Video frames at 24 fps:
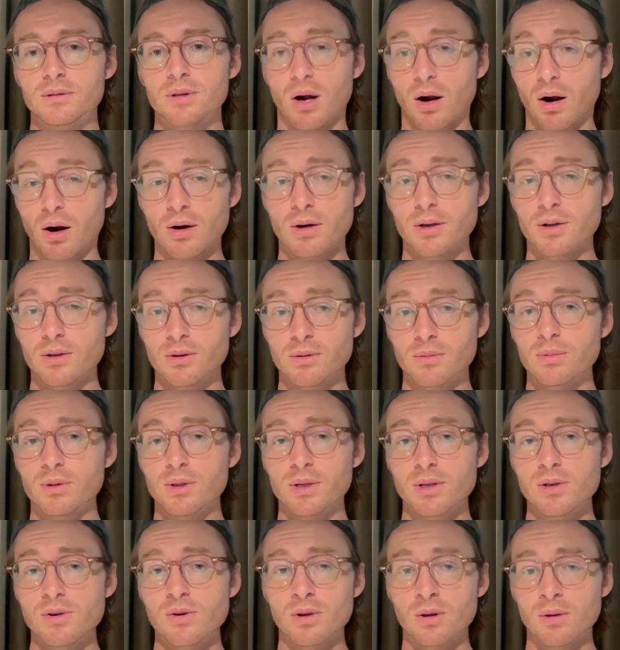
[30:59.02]

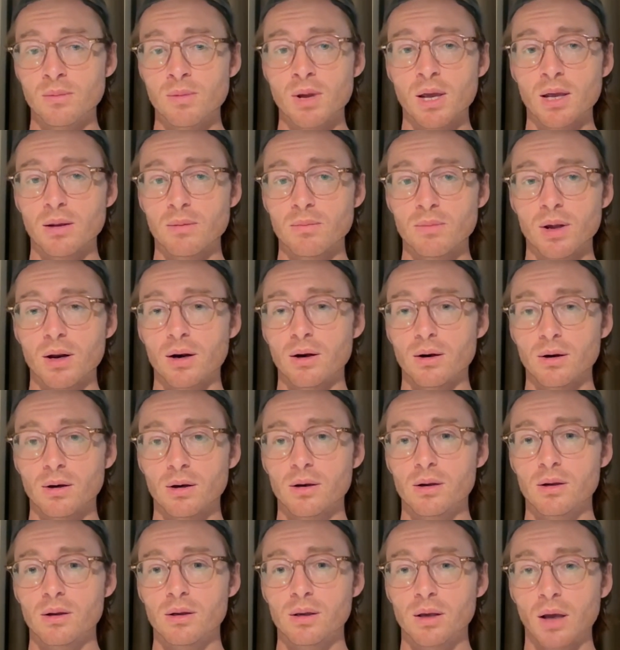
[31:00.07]
arguably you can make a better
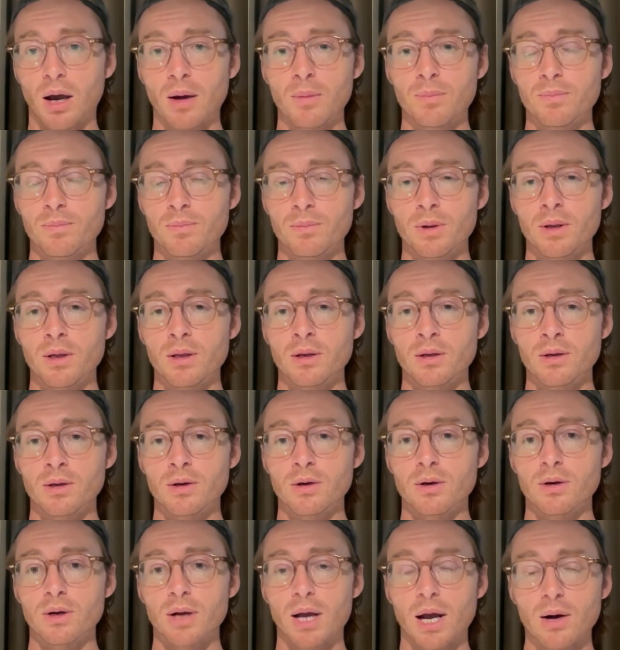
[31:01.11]
cup in
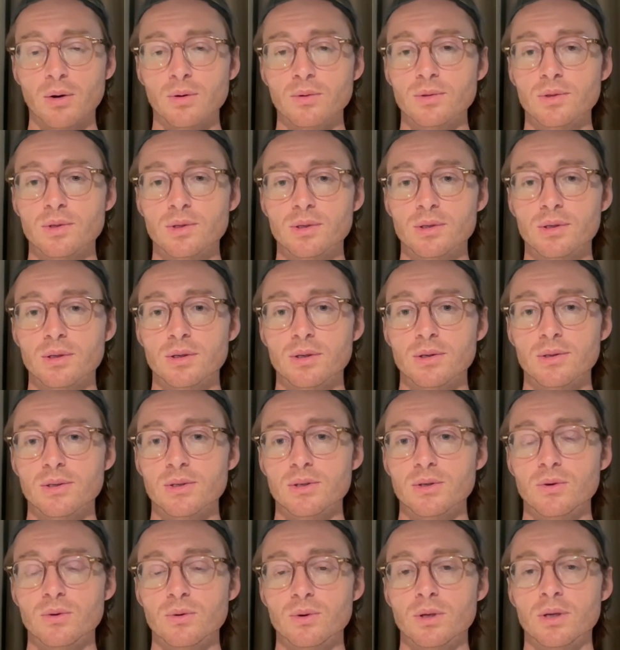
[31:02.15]
your house because
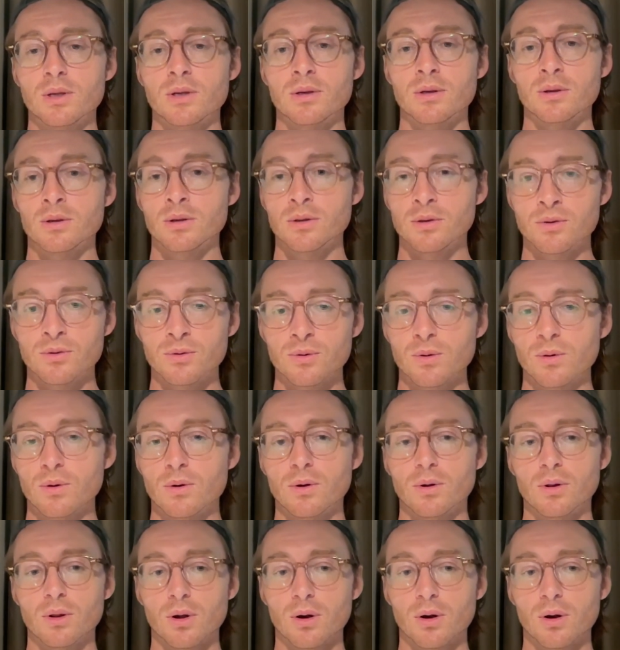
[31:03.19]
you can control